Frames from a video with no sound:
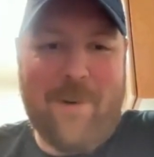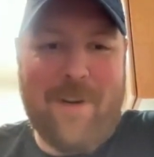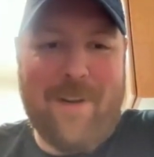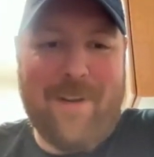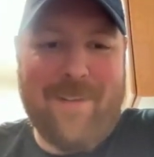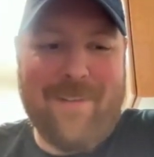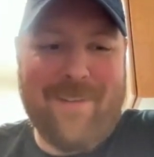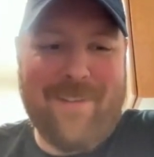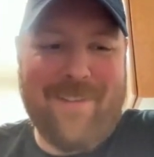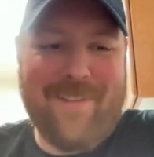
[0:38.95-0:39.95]

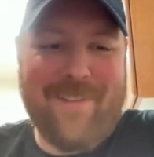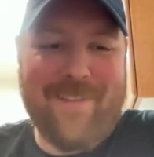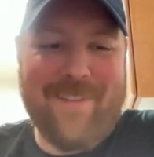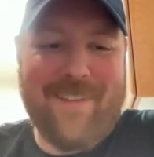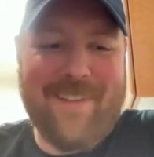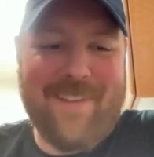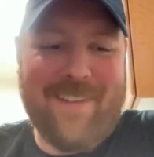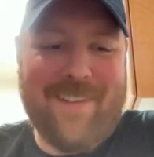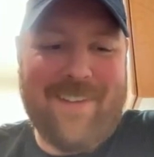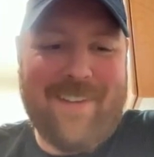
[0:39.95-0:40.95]

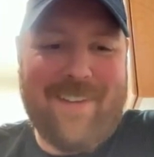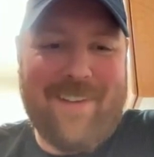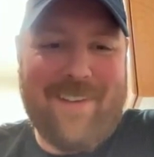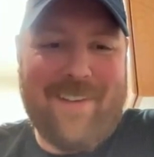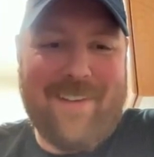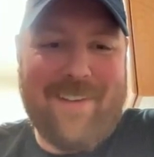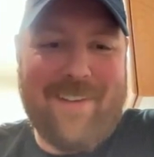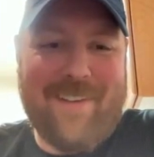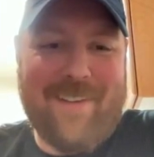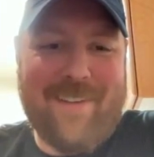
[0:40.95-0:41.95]

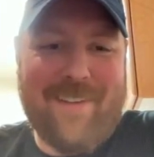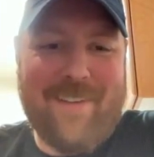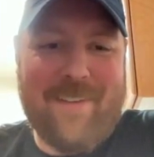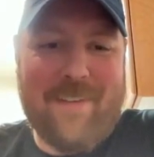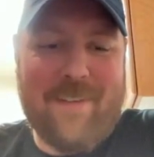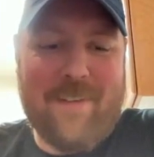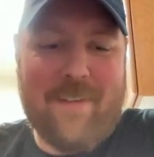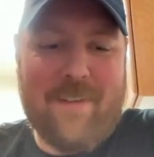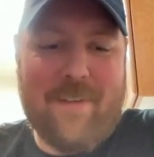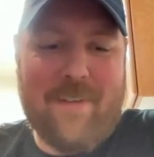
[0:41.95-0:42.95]

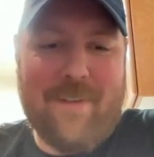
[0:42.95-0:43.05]
[no speech]